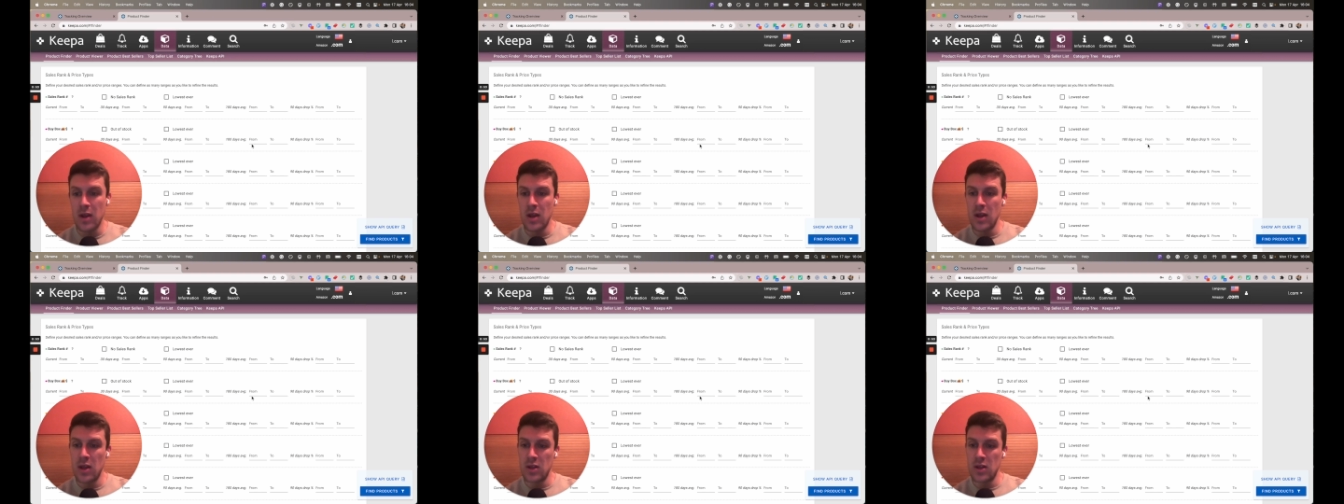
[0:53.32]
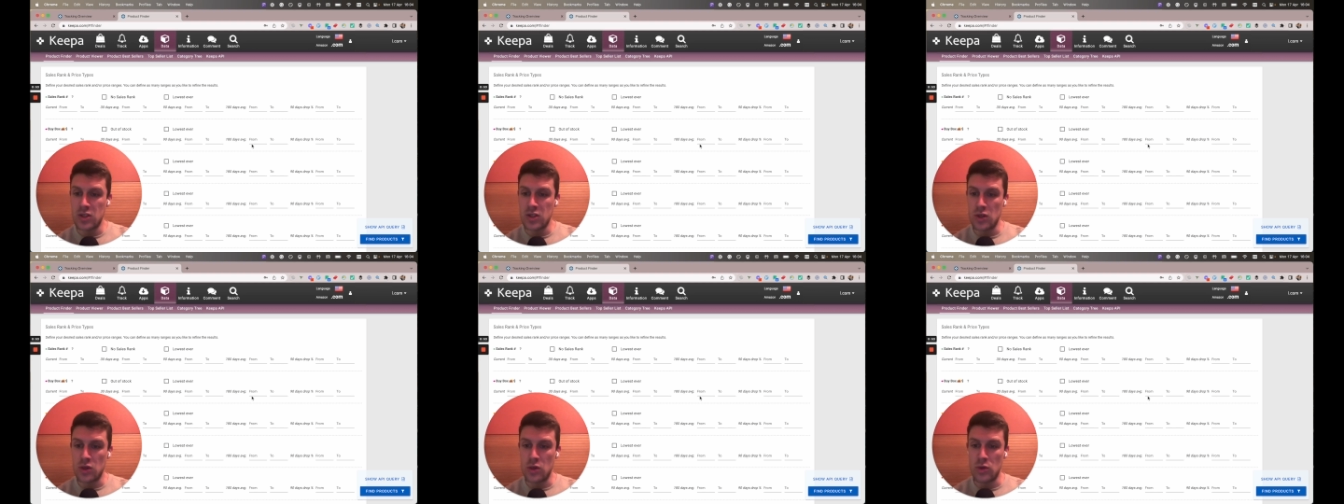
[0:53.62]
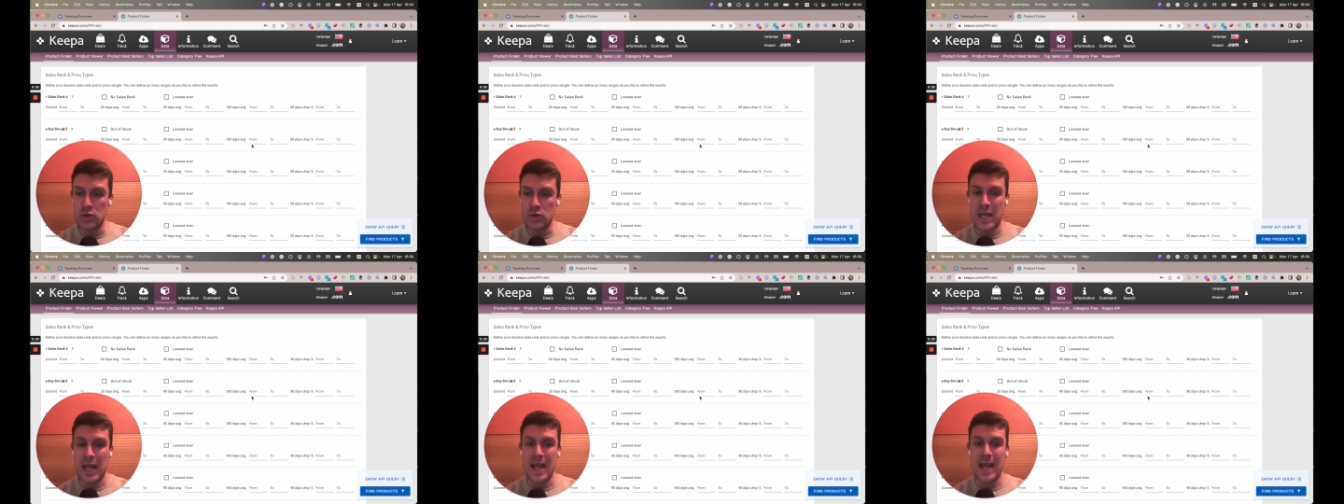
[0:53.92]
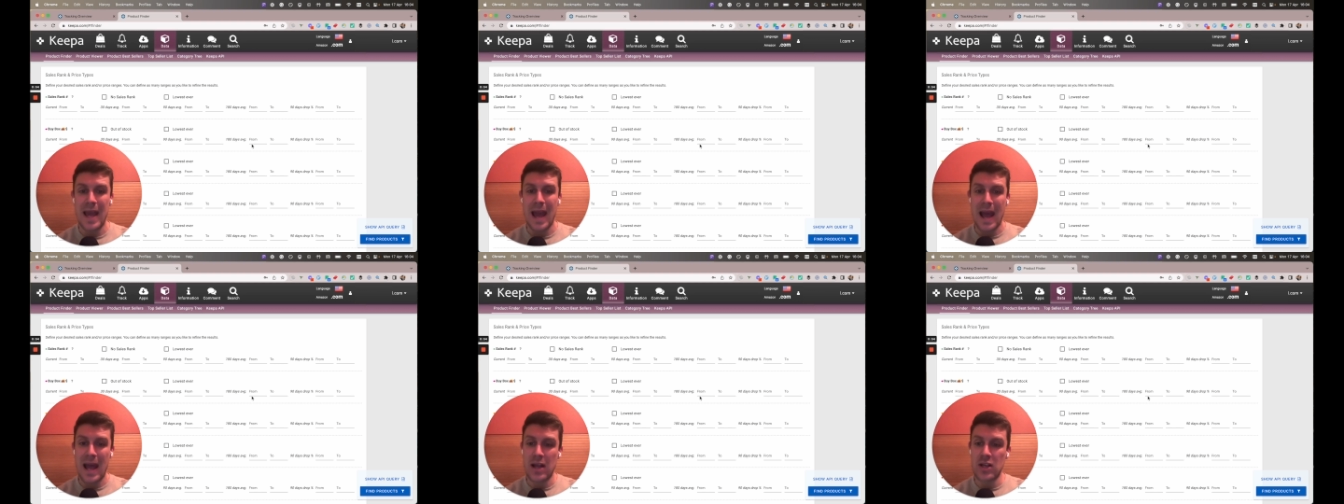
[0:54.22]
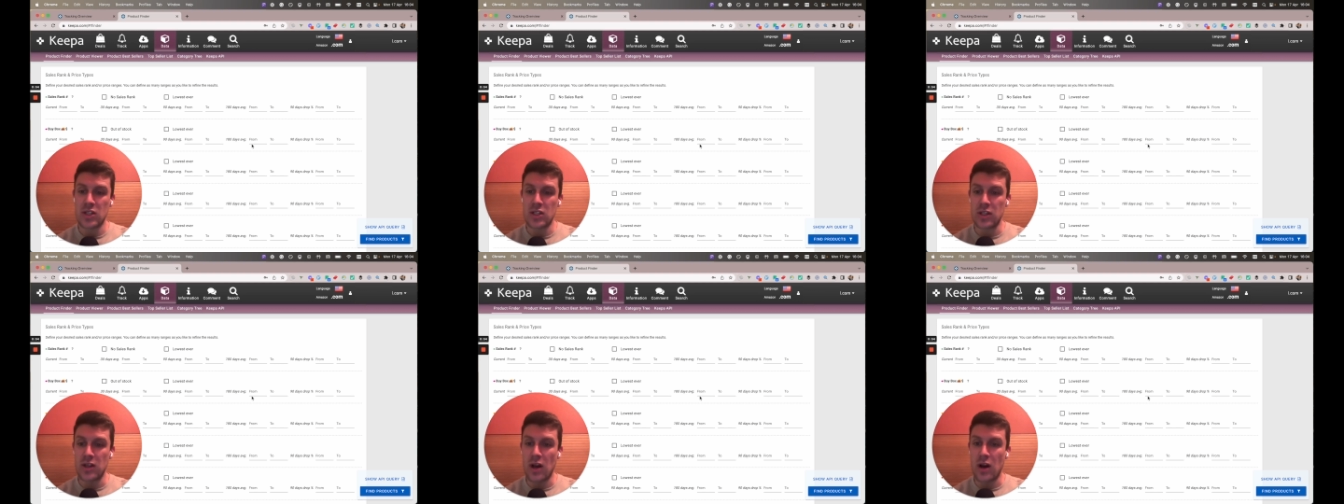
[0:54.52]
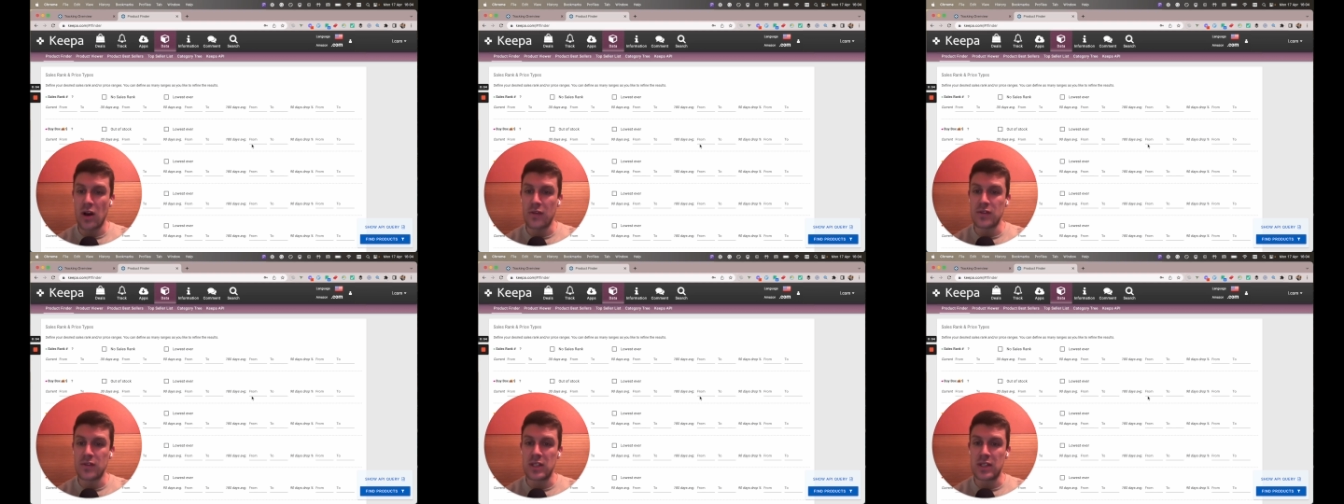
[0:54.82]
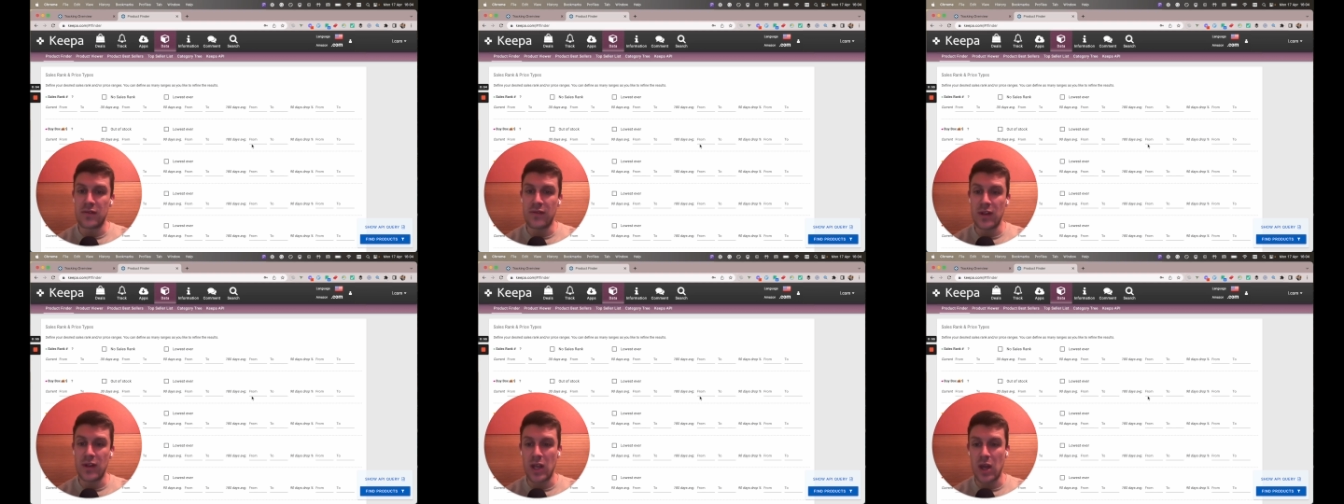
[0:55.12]
to take action after
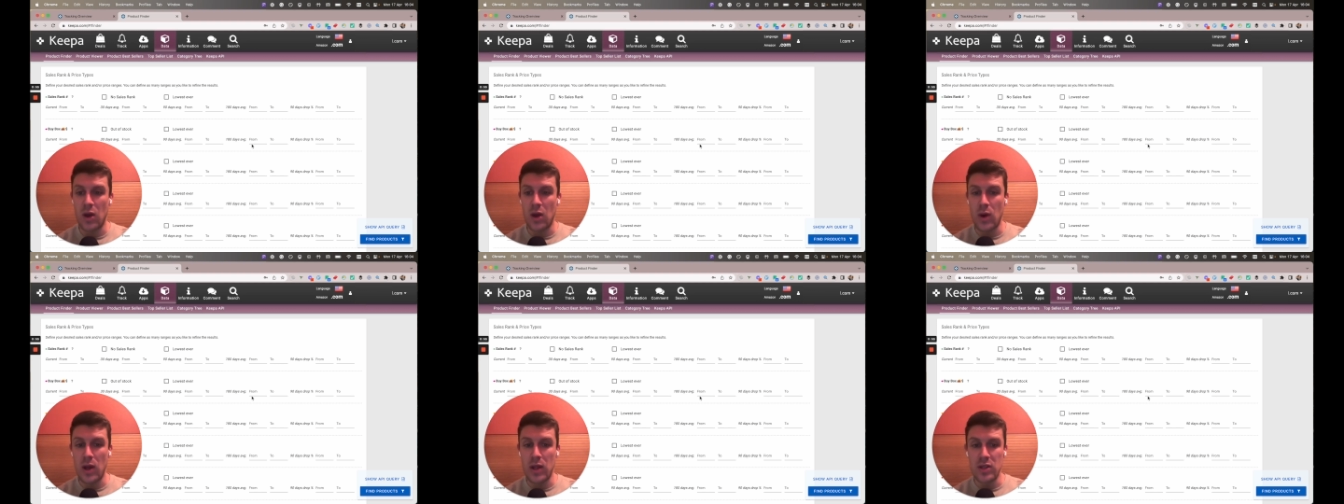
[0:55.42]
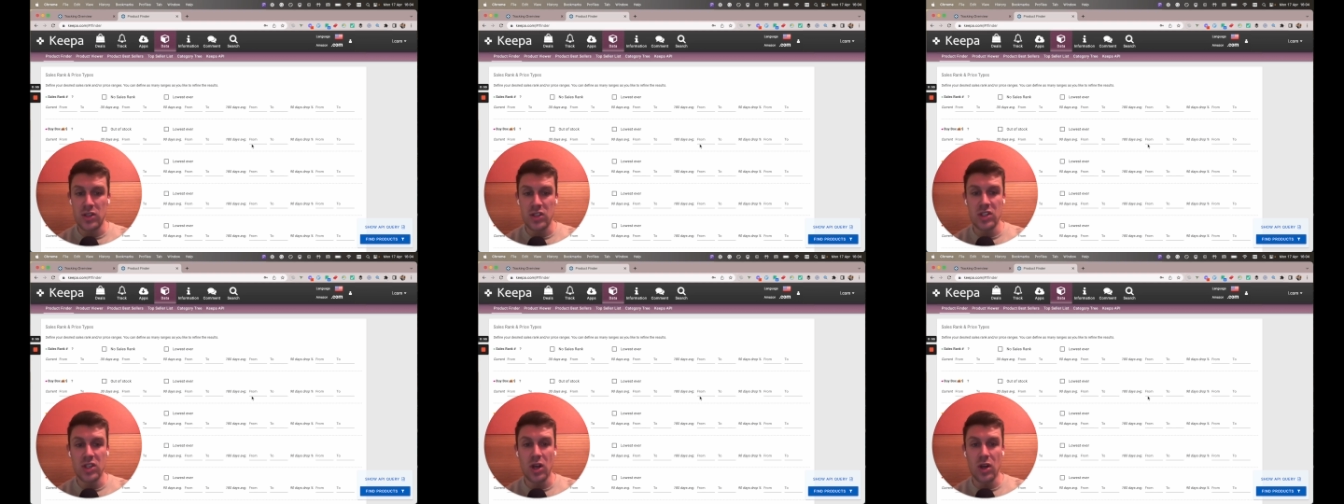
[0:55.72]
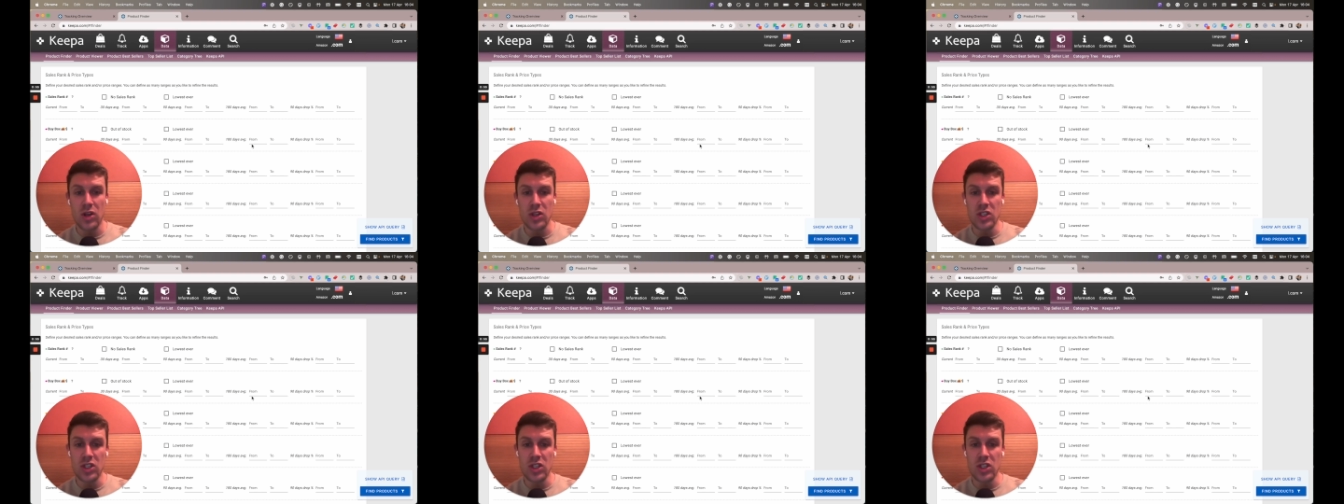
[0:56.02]
this video and start